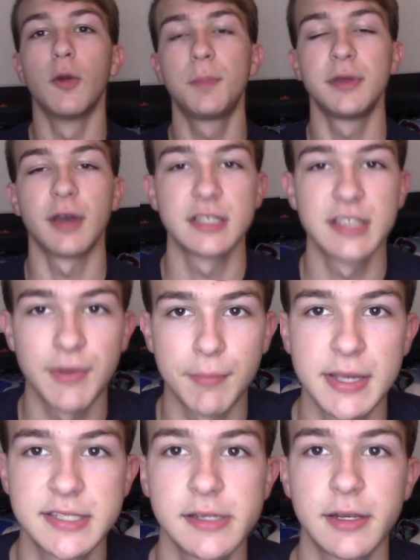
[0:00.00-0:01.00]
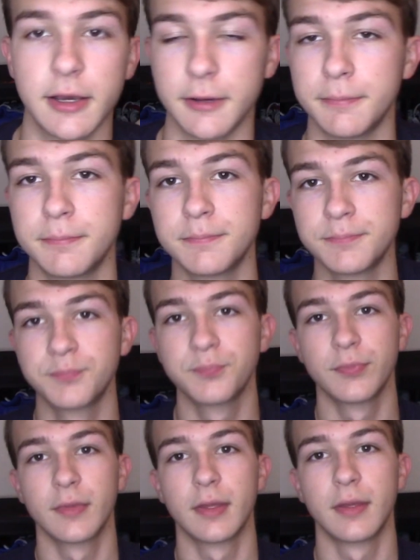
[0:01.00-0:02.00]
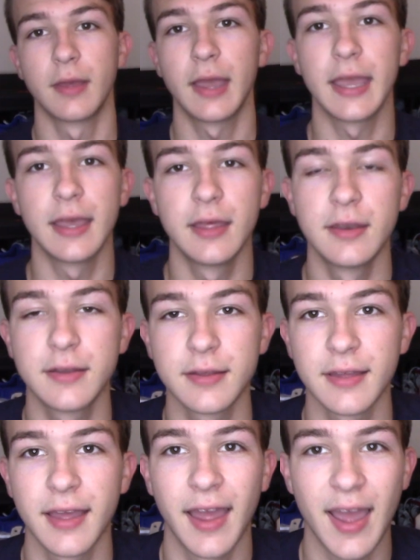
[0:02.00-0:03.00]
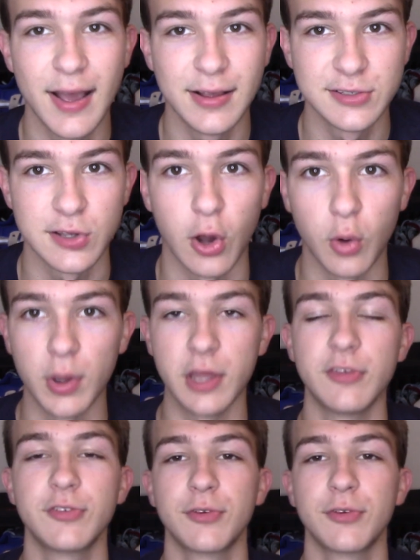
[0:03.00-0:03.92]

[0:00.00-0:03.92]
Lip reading: you guys have an amazing day. And as always,